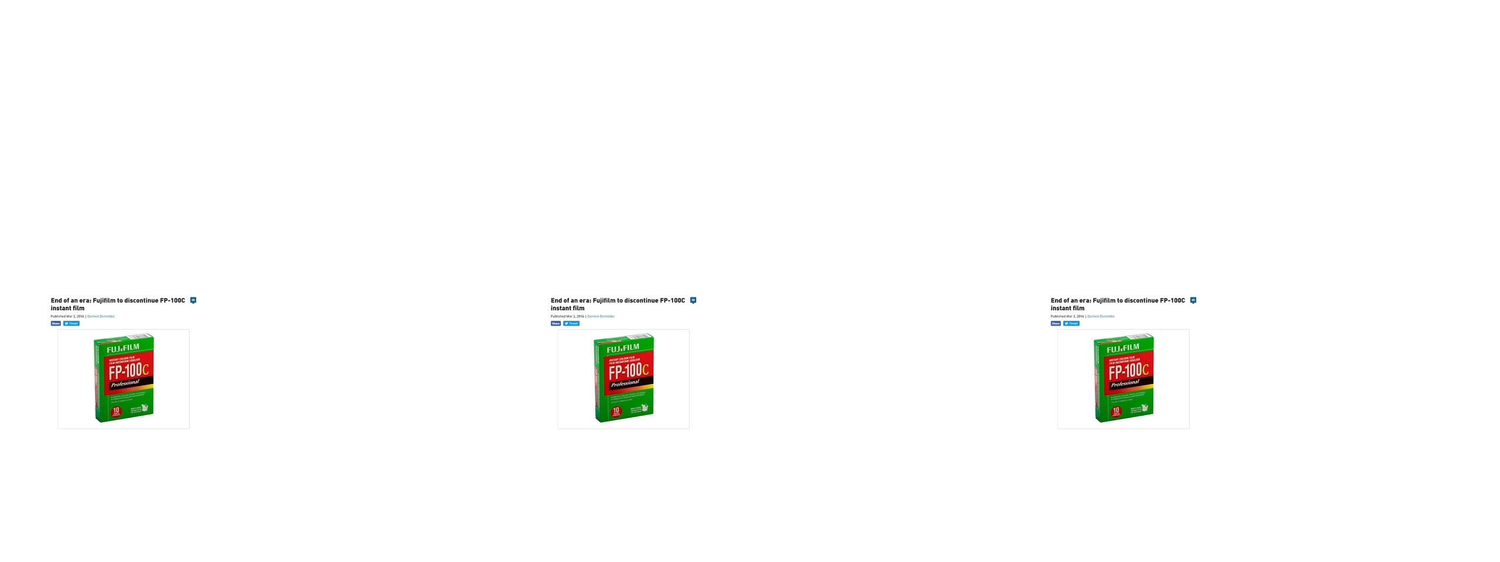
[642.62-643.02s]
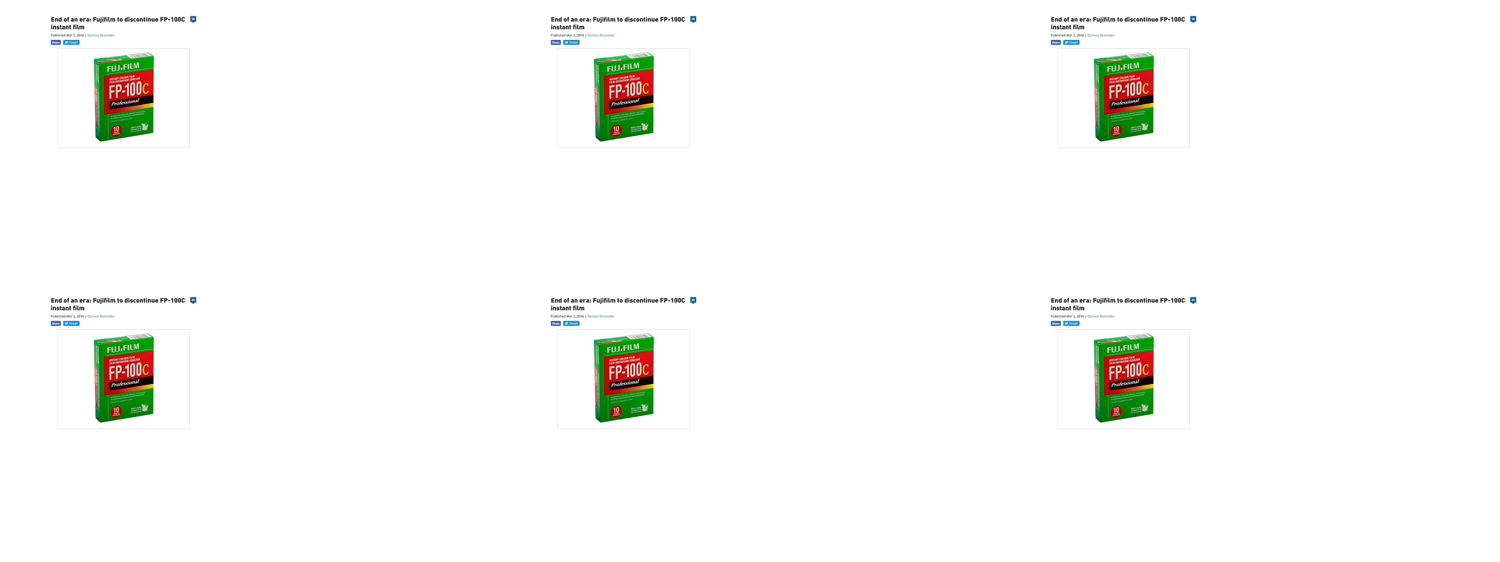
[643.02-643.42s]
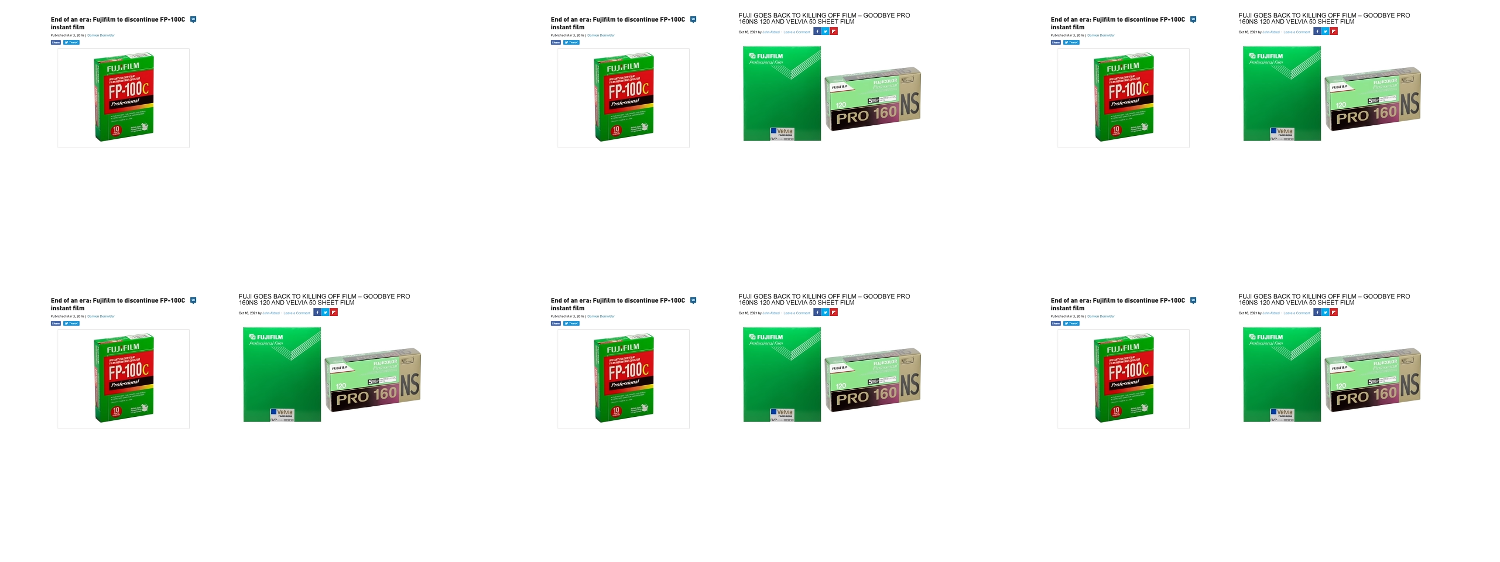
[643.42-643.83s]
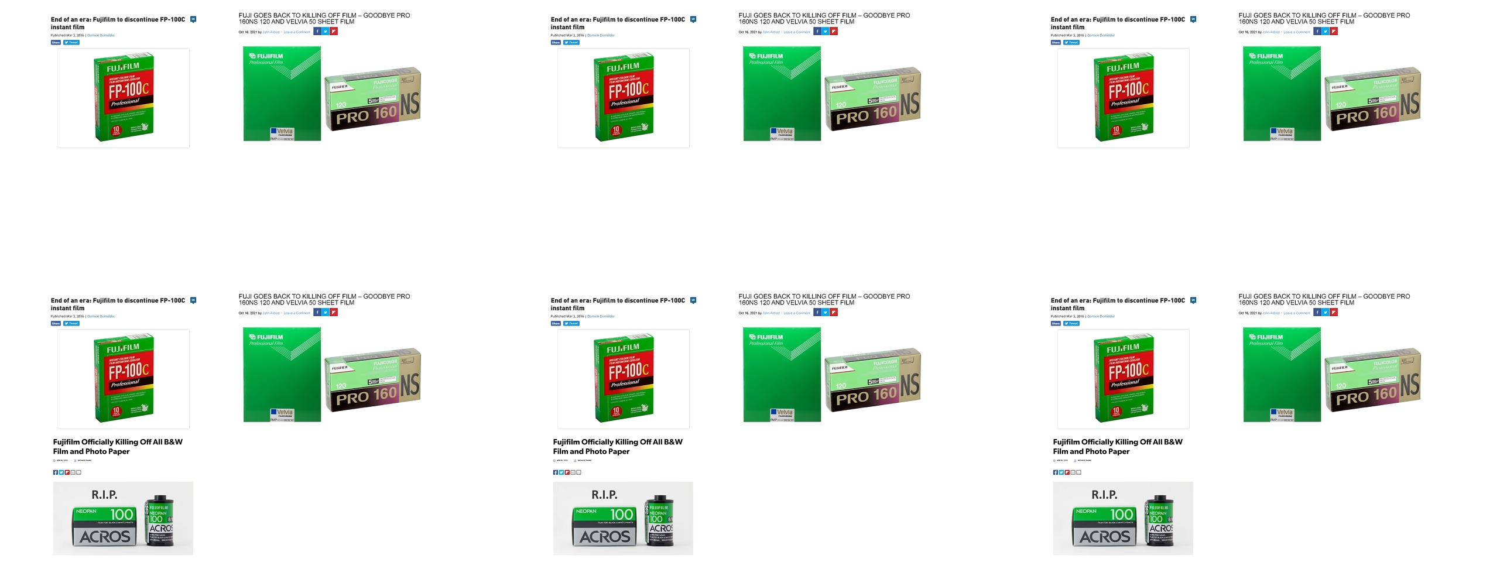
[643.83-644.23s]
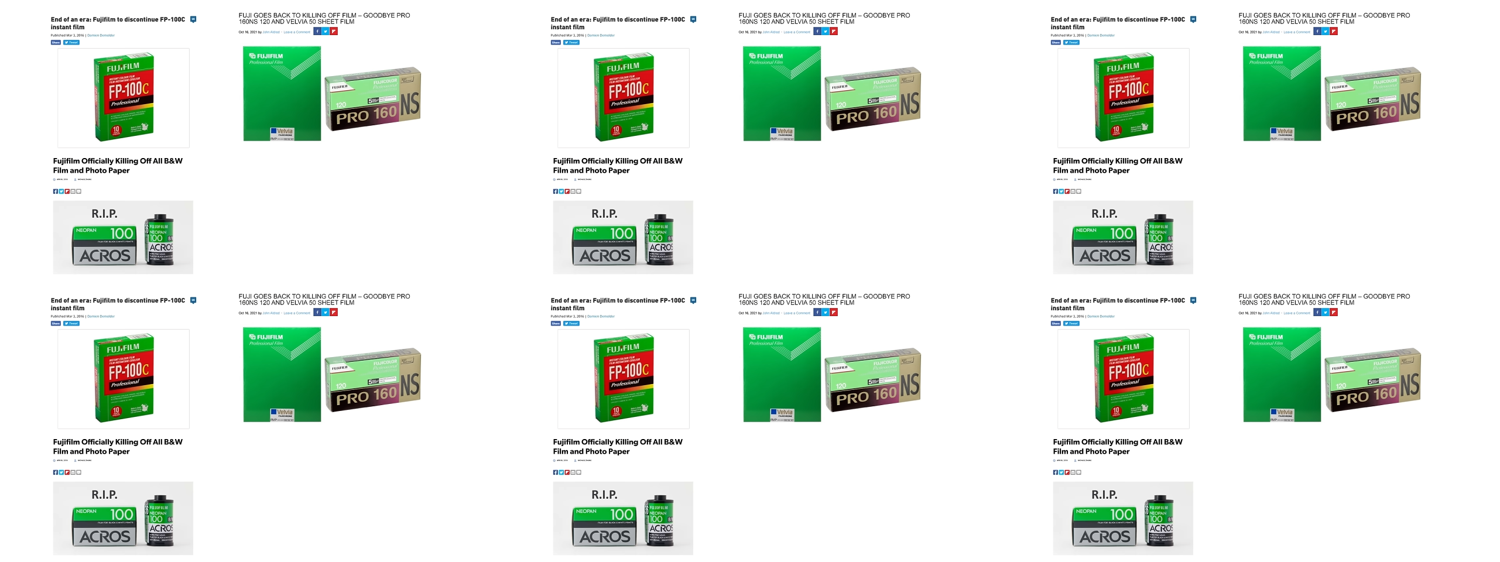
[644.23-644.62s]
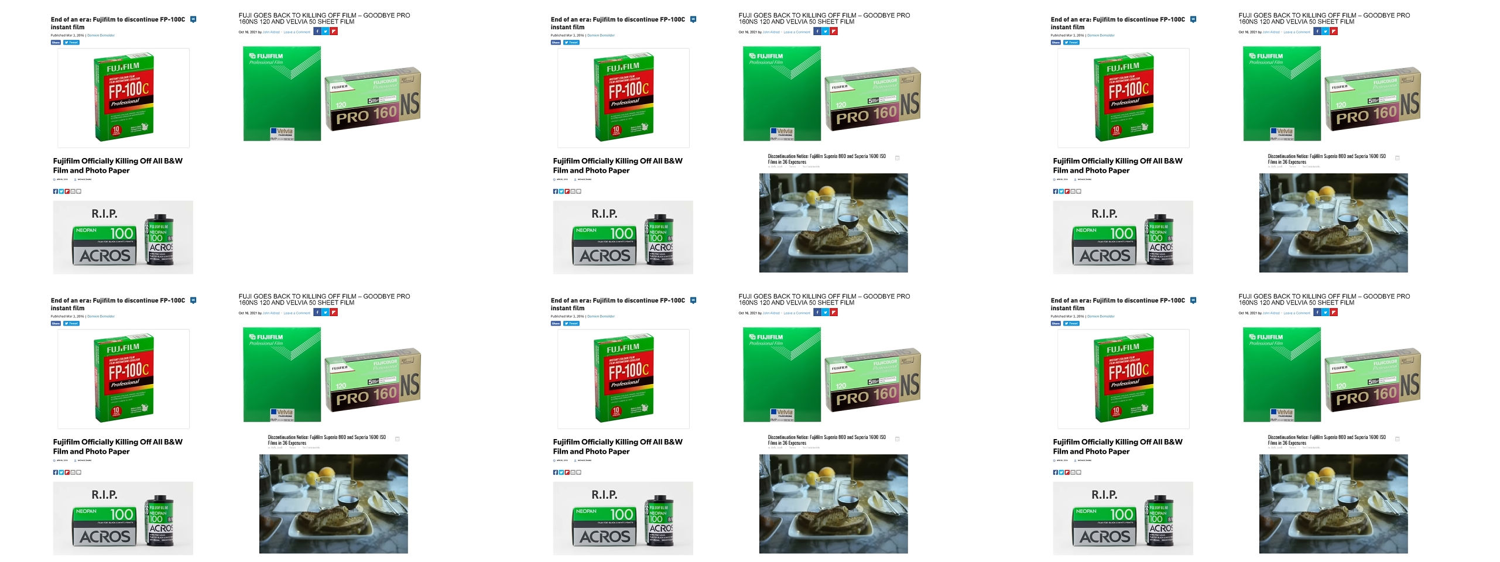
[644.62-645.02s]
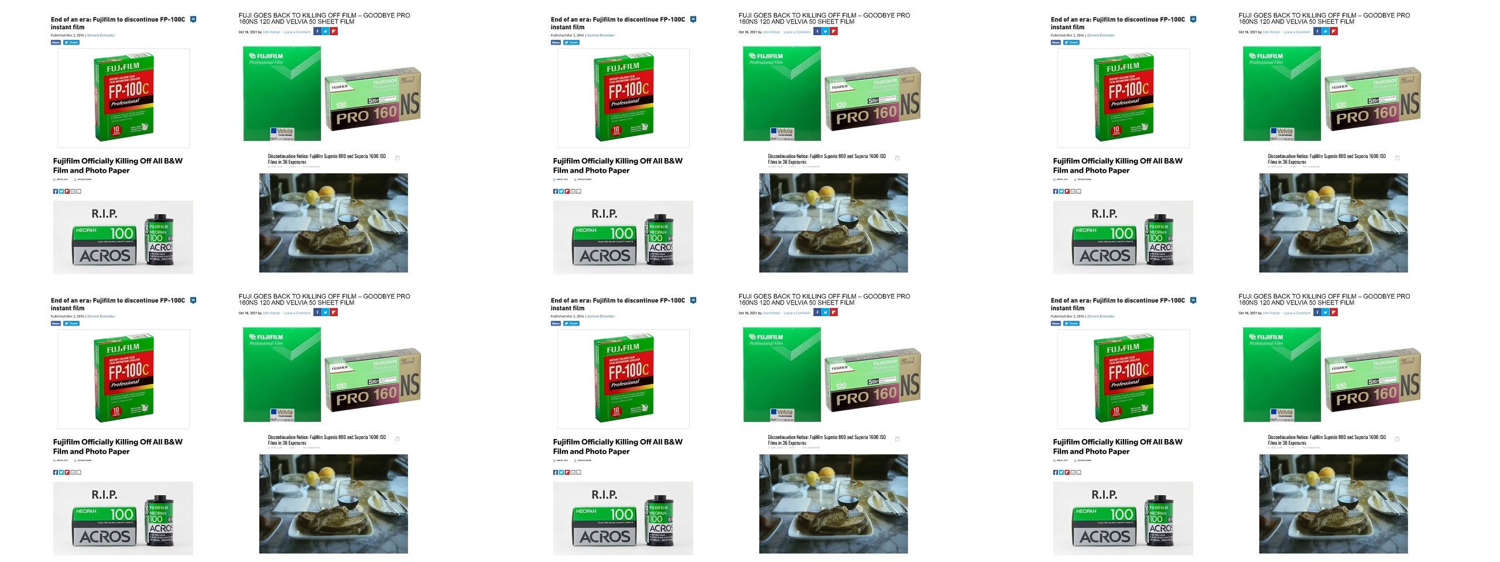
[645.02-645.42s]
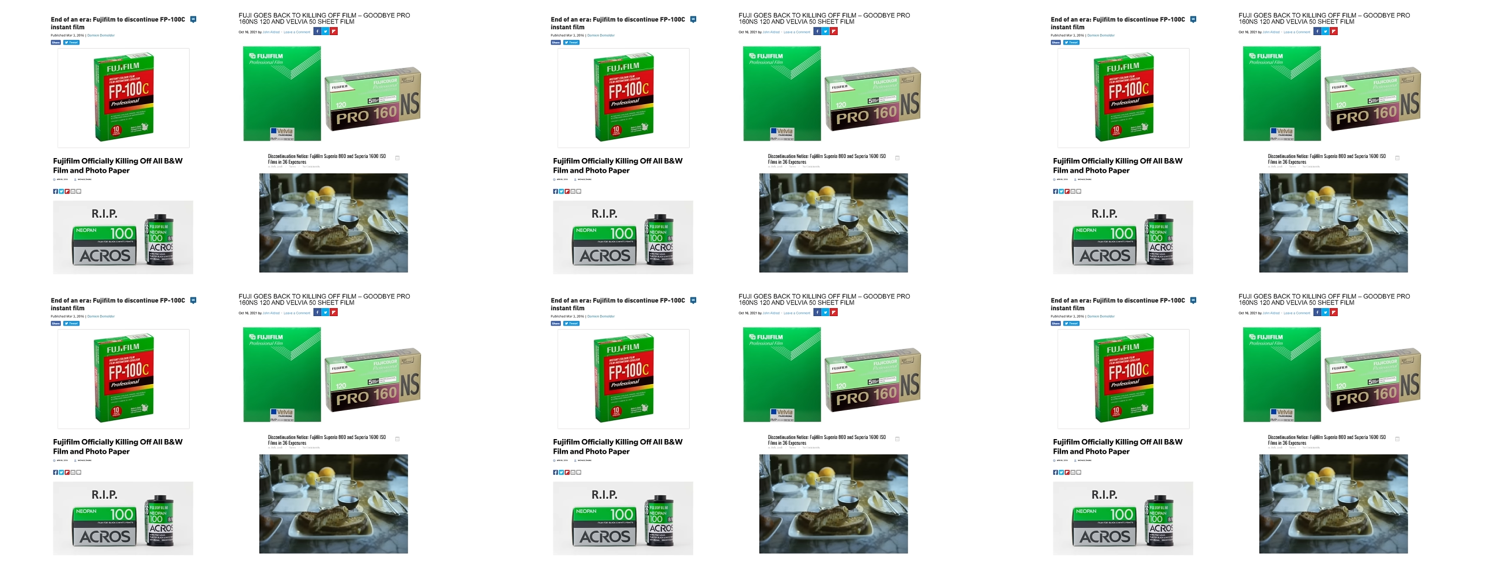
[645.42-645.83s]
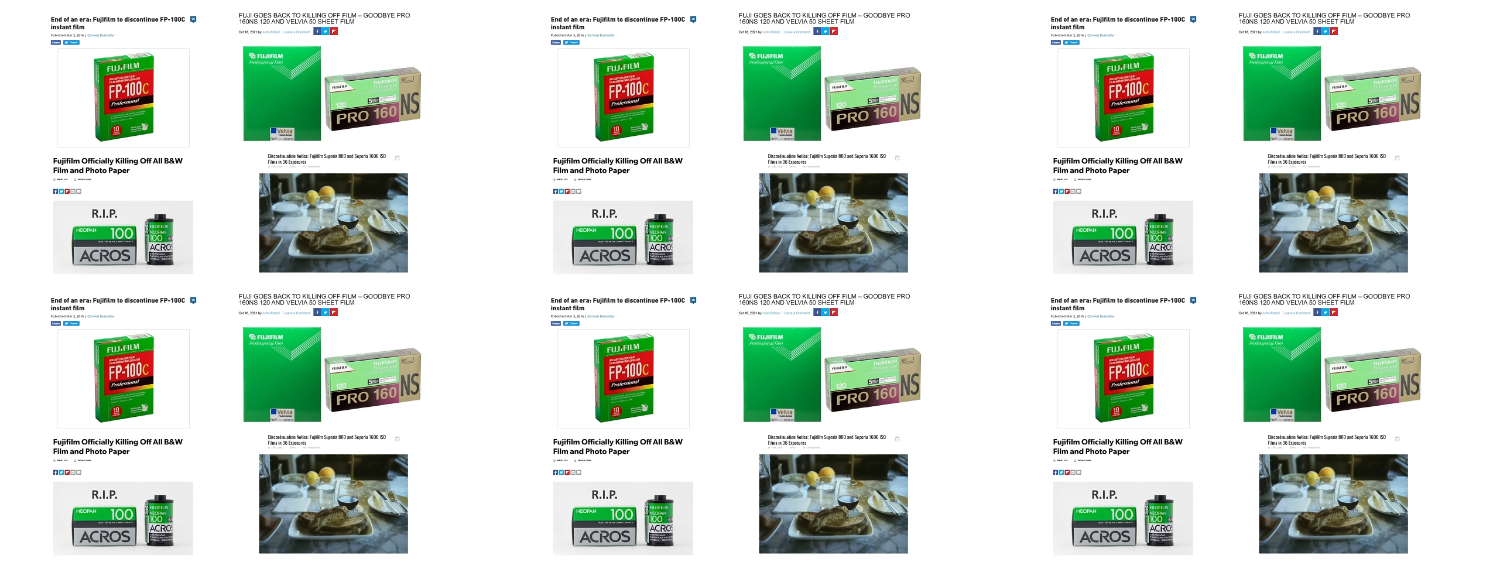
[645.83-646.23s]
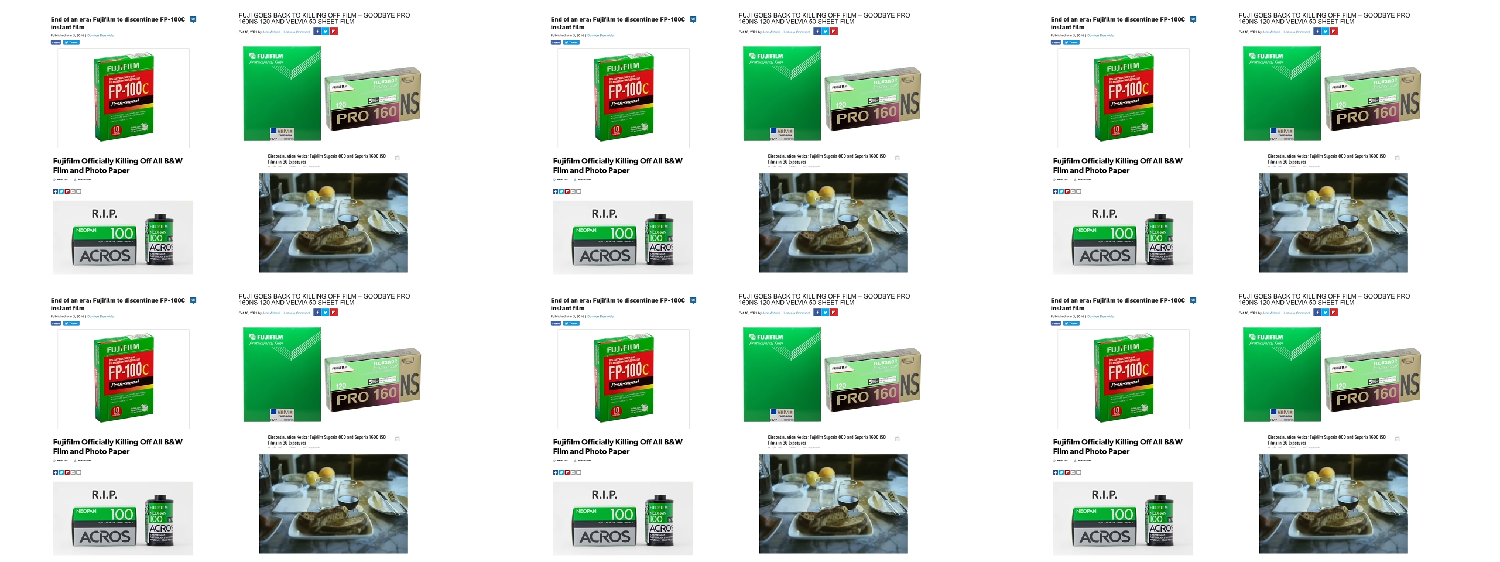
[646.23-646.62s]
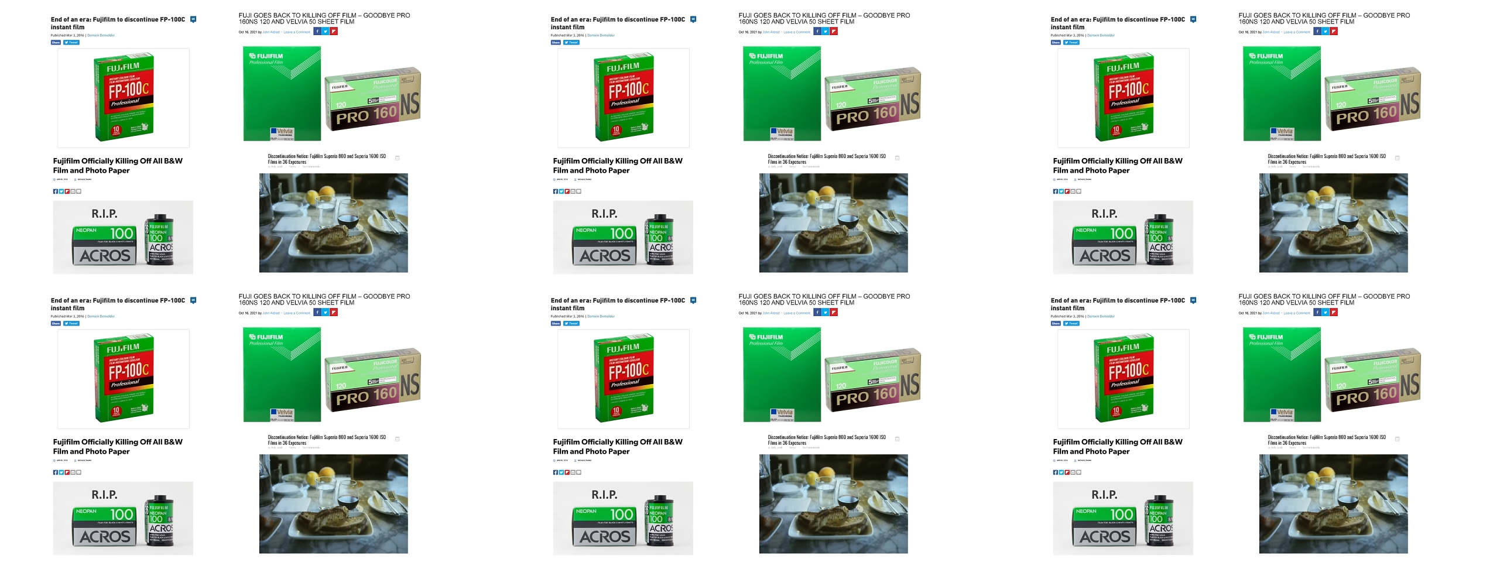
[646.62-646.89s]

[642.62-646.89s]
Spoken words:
(no speaker visible)